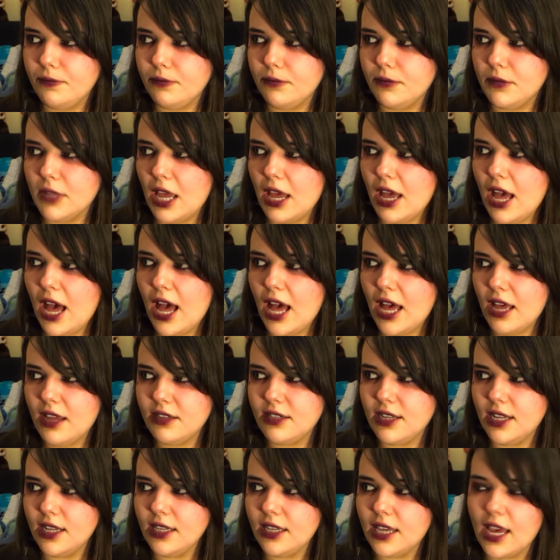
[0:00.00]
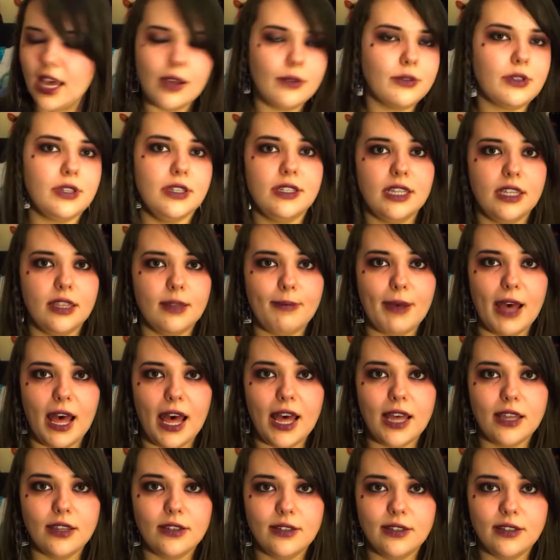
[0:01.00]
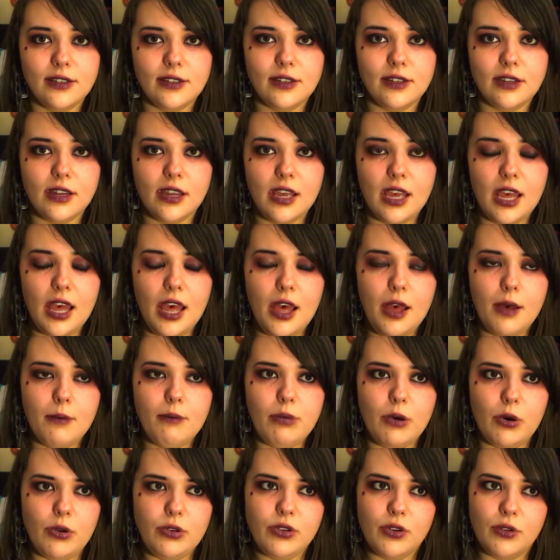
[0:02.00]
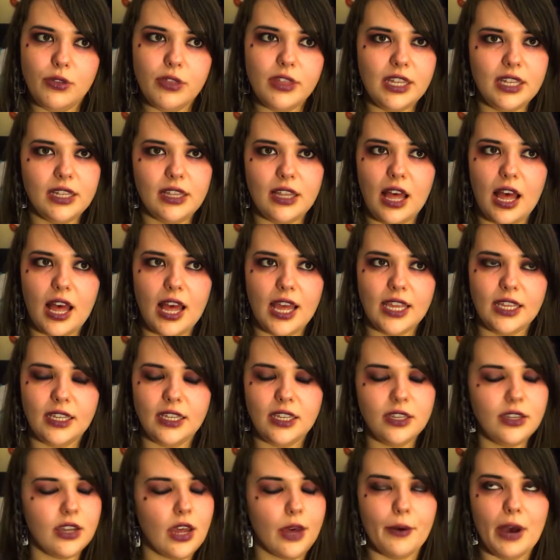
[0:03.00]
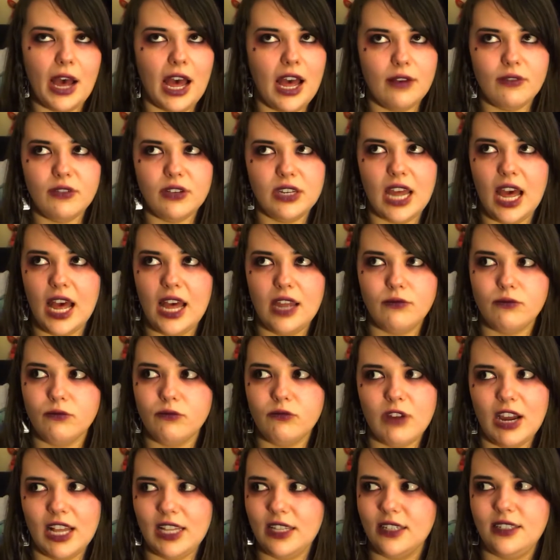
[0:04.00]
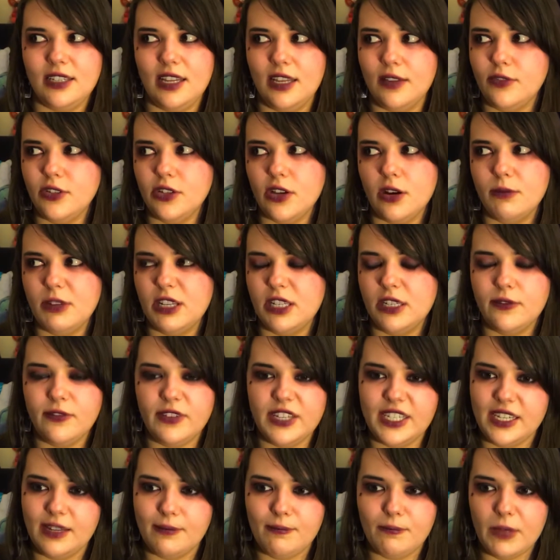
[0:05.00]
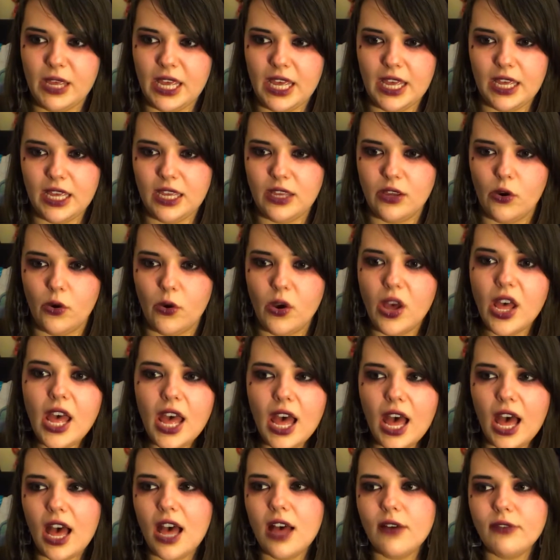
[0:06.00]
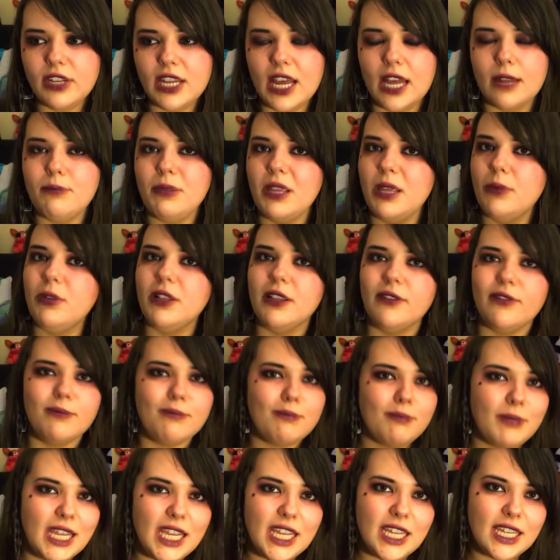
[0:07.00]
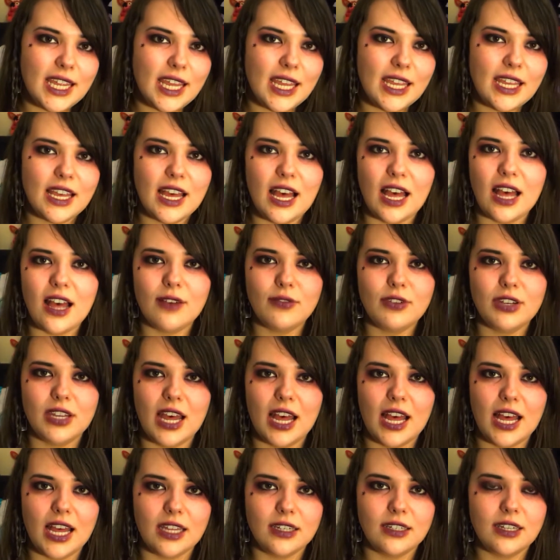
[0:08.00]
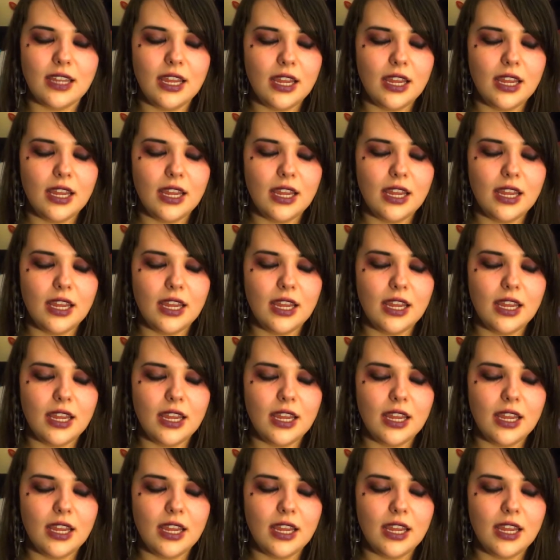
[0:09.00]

had encounters in the past, but nothing like, you know, I haven't had relatives coming to visit me, or I haven't had people of meaning. I haven't had